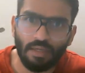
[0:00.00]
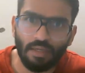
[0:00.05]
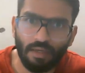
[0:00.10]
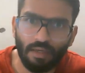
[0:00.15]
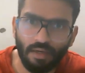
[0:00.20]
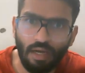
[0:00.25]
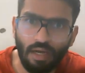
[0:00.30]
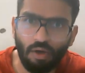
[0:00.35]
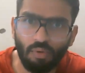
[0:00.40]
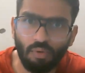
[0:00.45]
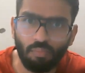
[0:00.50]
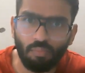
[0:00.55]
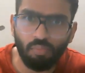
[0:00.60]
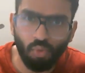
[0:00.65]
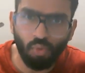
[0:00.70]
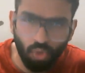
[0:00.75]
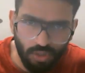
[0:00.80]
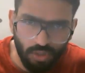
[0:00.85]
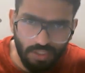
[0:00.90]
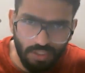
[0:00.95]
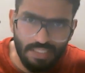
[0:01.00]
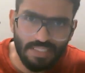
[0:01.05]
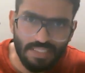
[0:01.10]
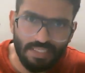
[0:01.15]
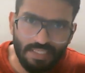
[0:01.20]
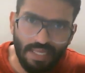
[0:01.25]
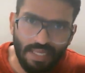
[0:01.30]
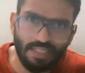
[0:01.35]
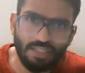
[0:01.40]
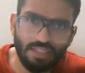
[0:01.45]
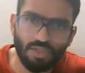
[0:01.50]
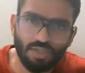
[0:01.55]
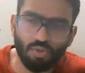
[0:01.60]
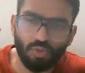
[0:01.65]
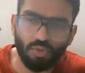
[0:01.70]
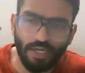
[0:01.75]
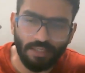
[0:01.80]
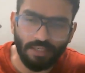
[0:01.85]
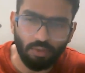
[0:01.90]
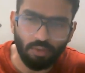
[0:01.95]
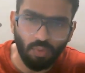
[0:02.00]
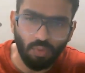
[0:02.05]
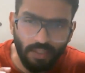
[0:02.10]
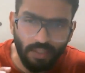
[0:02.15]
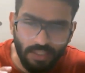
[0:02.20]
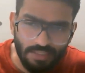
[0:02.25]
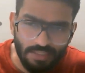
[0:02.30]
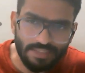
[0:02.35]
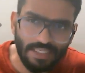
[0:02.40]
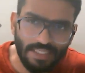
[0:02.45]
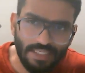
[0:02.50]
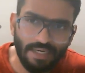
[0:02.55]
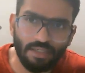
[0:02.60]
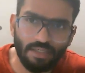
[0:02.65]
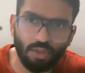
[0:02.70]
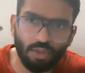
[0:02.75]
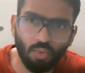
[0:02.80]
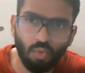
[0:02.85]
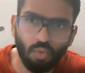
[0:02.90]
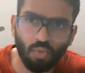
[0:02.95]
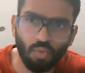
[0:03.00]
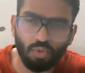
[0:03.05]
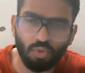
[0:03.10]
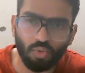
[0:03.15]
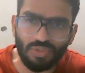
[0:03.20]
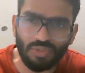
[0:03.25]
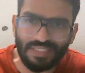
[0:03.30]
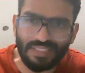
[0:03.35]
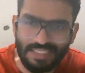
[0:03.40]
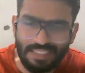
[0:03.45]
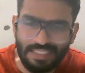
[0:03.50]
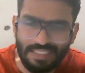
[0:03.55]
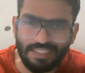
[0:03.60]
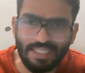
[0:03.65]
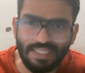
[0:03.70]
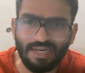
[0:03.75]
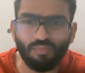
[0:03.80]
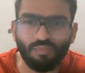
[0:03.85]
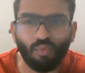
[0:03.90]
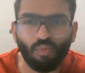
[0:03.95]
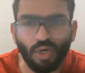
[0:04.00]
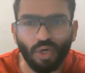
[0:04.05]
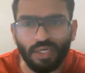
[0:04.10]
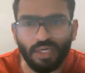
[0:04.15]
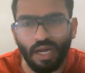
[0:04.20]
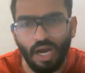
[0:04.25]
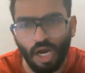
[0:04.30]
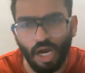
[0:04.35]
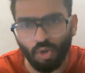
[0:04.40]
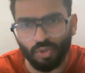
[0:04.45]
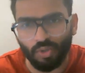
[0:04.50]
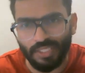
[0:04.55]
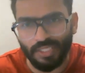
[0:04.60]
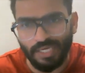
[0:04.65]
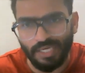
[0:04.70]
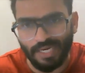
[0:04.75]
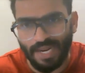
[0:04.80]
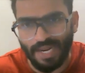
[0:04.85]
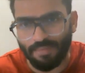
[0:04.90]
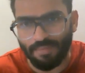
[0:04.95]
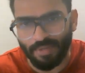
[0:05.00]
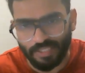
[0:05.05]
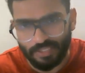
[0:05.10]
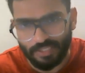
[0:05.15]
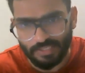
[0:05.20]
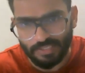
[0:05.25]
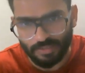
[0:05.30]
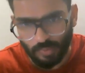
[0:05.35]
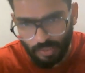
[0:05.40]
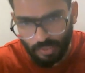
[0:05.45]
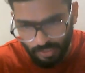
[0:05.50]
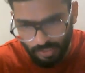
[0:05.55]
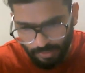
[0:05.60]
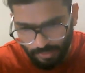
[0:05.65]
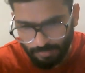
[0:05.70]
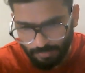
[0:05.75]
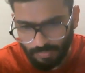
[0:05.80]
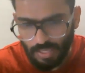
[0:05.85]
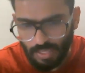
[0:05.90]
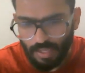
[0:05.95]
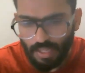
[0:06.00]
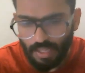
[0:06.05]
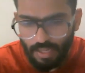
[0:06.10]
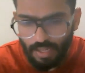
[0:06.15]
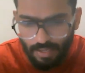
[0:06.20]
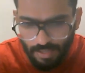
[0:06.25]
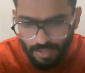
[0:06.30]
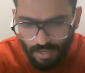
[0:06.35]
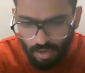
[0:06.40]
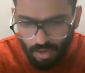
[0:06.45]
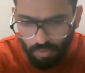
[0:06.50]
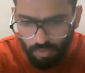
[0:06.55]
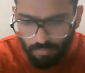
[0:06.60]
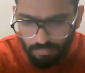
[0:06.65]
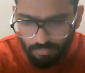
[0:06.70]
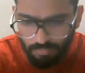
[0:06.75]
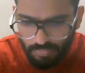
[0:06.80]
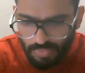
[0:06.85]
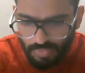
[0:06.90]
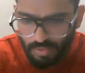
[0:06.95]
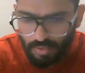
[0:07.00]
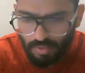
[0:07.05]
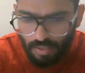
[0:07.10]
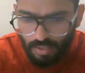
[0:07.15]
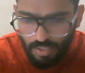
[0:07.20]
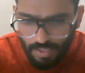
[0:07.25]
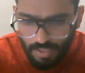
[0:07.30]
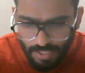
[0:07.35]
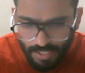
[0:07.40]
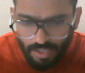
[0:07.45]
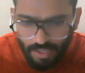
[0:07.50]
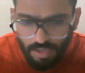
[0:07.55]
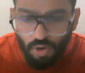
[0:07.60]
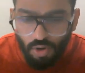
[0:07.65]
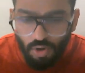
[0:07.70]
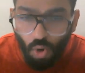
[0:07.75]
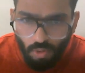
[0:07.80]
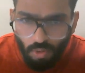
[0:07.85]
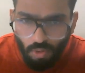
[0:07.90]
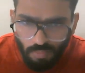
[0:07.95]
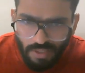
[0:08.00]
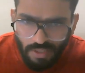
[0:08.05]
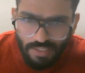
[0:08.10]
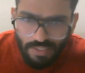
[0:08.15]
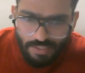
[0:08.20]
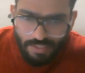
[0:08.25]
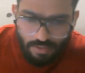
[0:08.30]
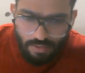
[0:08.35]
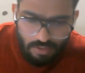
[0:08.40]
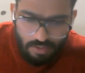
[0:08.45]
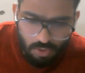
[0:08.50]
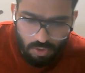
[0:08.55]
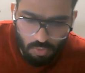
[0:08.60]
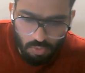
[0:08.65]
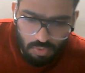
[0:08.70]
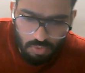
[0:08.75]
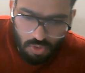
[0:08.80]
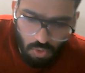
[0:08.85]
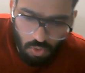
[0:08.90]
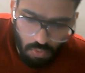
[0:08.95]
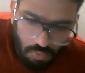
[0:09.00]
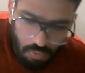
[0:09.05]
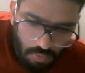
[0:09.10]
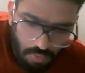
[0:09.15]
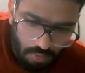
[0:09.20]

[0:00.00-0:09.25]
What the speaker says: Now, both these cells you need to understand to see that how the climate is working. Now, in a normal year, so